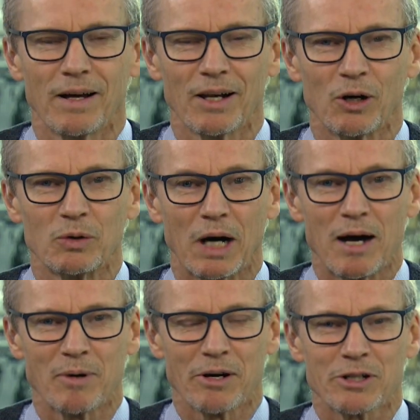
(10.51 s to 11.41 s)
Hello,
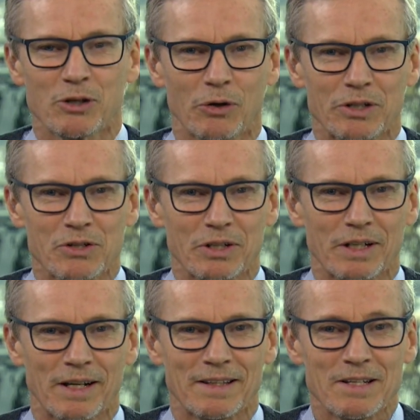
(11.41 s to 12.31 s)
I'm Eric Sorensen,
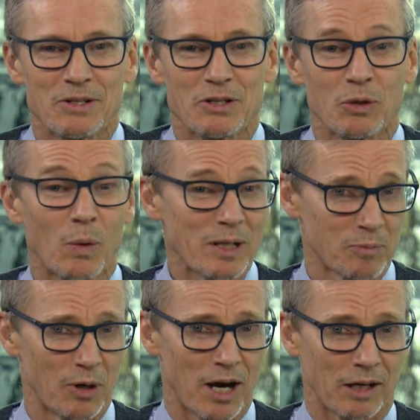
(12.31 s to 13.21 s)
and this is The West
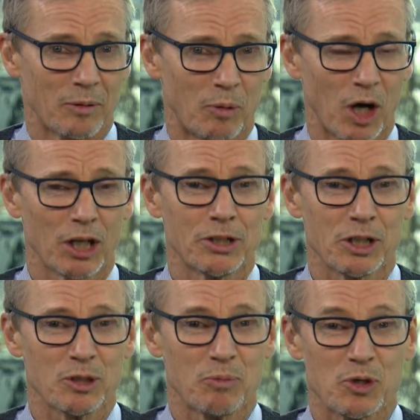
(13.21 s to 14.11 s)
Block,
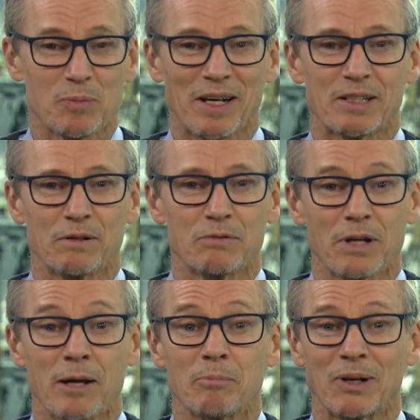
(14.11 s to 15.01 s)
politics, perspectives,
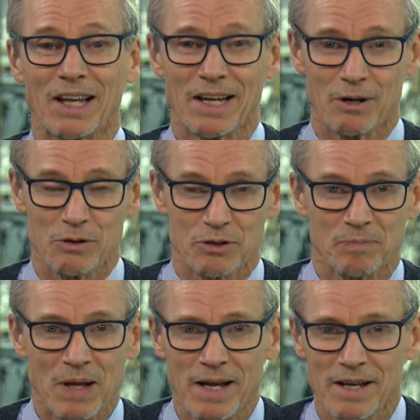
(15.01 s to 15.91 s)
and players.
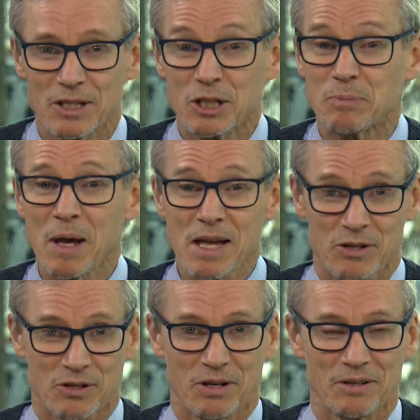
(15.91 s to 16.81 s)

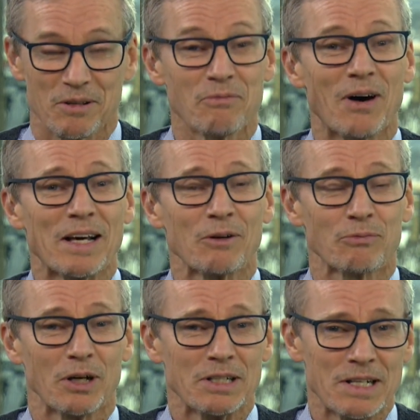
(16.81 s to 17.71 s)
Space, the final
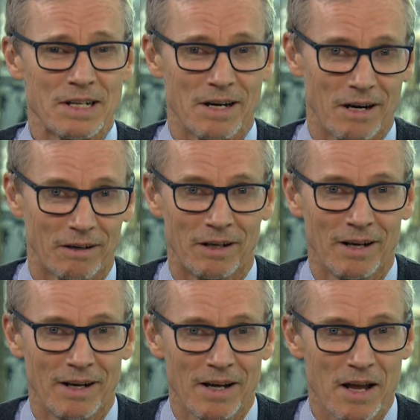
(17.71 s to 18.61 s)
frontier.
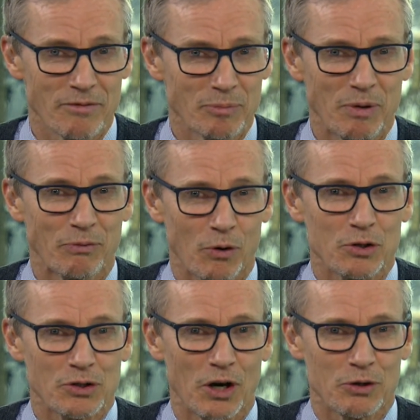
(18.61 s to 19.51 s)
Even before
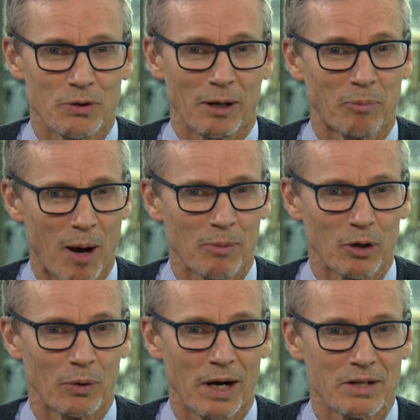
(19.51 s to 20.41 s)
Star Trek
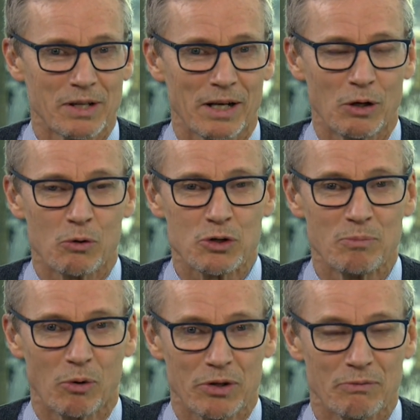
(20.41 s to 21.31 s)
popularized that notion
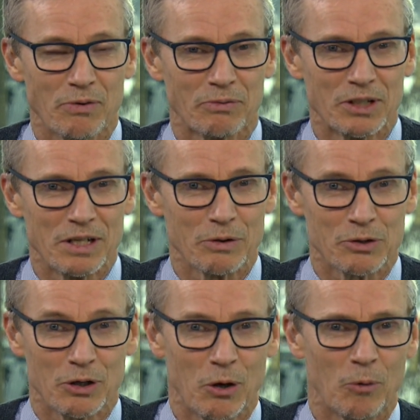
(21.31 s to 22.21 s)
more than 50 years
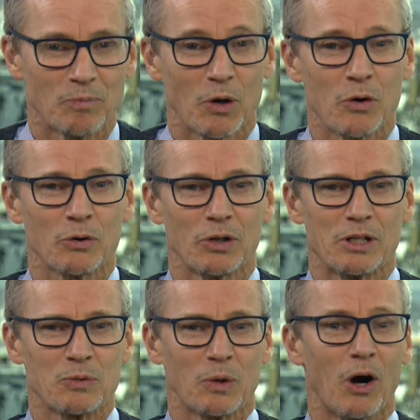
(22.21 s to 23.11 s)
ago,
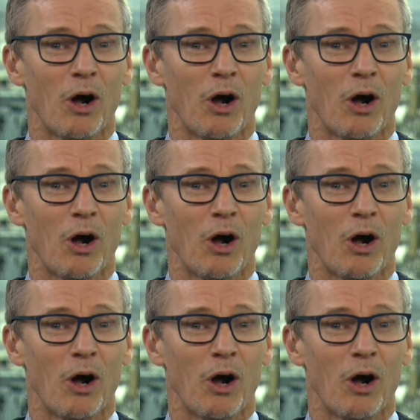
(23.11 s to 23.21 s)
Earthlings were